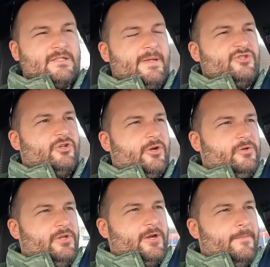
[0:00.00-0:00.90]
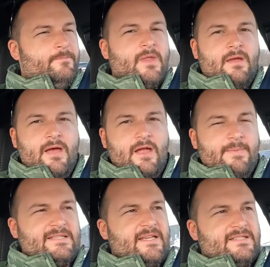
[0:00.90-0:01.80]
mention earlier.
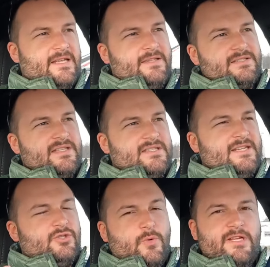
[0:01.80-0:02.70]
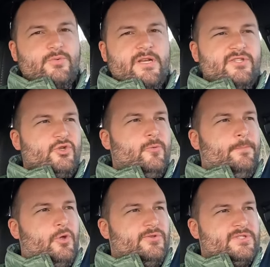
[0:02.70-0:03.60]
Um, as I said, this is the 2022
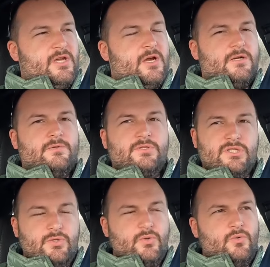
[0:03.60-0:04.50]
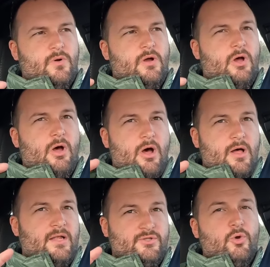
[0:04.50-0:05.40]
Polestar 2
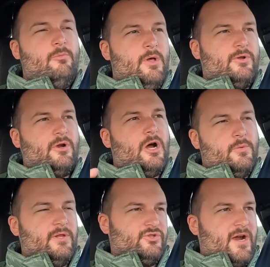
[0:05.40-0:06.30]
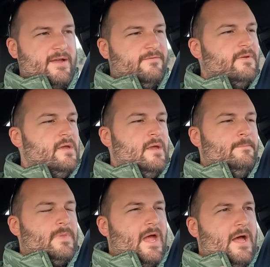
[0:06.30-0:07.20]
uh, dual motor all-wheel drive.
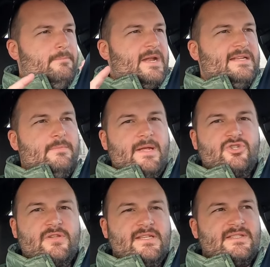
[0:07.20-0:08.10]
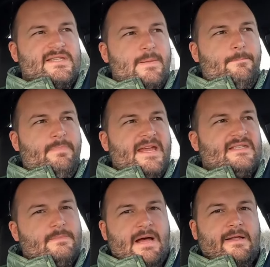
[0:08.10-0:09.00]
Um, but I didn't mention this is the
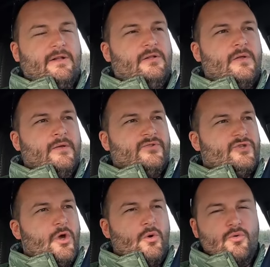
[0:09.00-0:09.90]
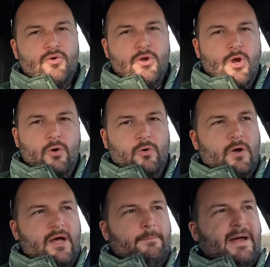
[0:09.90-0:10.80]
base model. So no
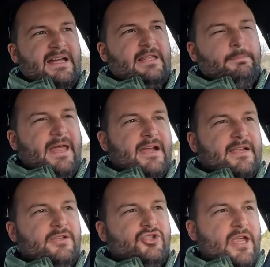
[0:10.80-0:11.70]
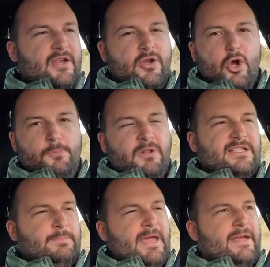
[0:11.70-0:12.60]
uh, pilot package and no
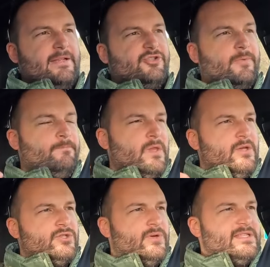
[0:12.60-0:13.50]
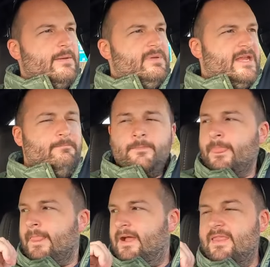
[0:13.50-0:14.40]
plus package. So what does that mean?
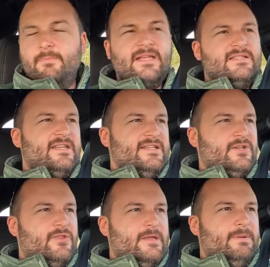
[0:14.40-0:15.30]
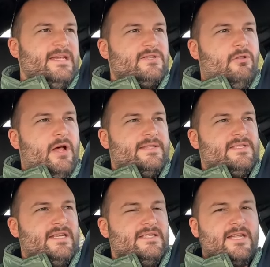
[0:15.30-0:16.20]
Uh, that means these are the base cloth
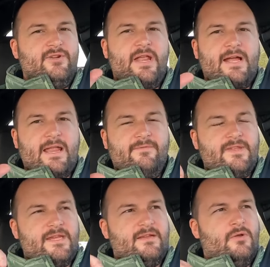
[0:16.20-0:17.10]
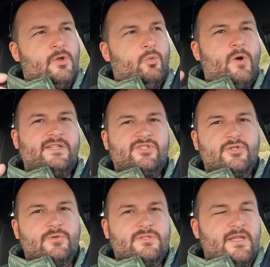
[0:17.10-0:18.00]
seats. I do not have the
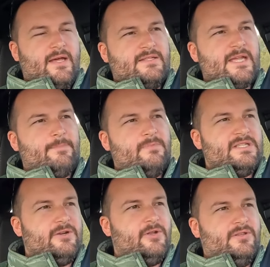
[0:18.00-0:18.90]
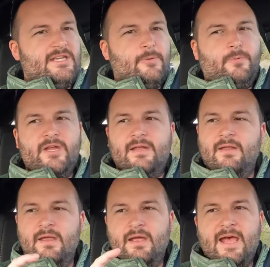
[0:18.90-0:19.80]
wetsuit uh, type of material
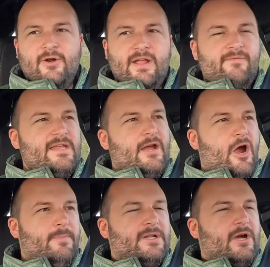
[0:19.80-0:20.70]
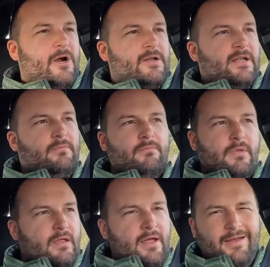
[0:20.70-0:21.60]
neoprene. I don't have the Harman
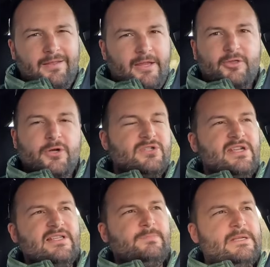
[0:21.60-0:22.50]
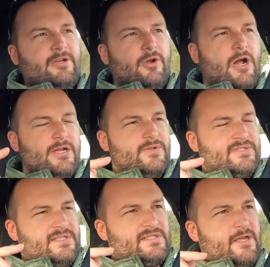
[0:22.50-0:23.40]
Kardon uh, like 13 speaker audio
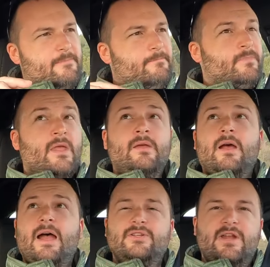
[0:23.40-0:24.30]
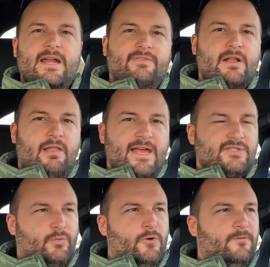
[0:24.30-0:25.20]
system. I do not have the
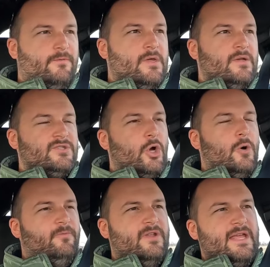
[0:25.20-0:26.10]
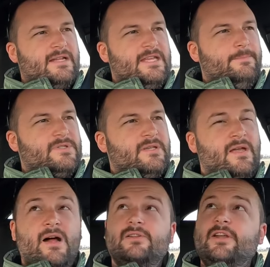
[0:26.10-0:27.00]
glass roof. So hopefully that keeps
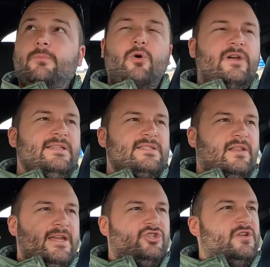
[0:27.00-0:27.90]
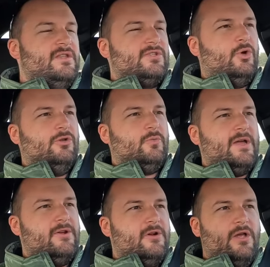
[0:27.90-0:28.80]
a little more insulation in this cold
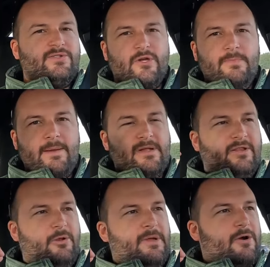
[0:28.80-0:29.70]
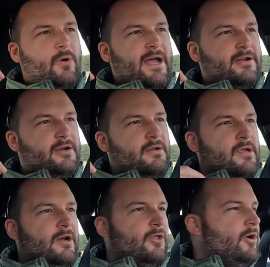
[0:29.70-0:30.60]
weather and also maybe a little bit quieter,
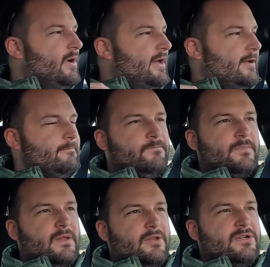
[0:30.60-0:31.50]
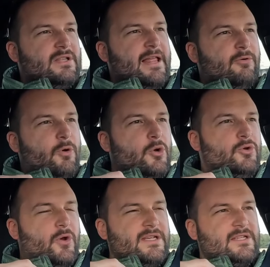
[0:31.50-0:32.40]
although uh, there's a lot of road
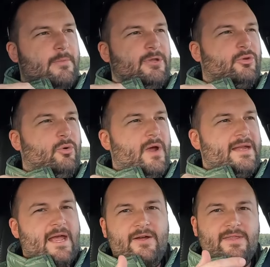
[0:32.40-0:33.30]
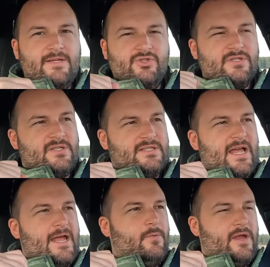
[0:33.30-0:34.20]
noise coming through right now. I think it's just this
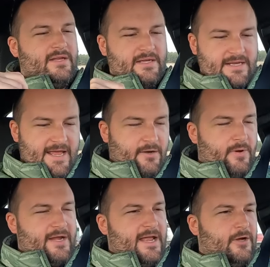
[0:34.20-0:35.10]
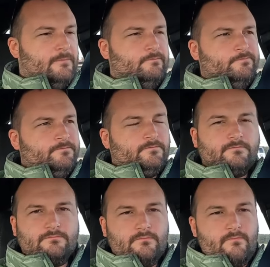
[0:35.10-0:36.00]
highway in Indiana right now.
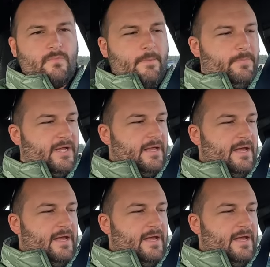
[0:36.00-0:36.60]
But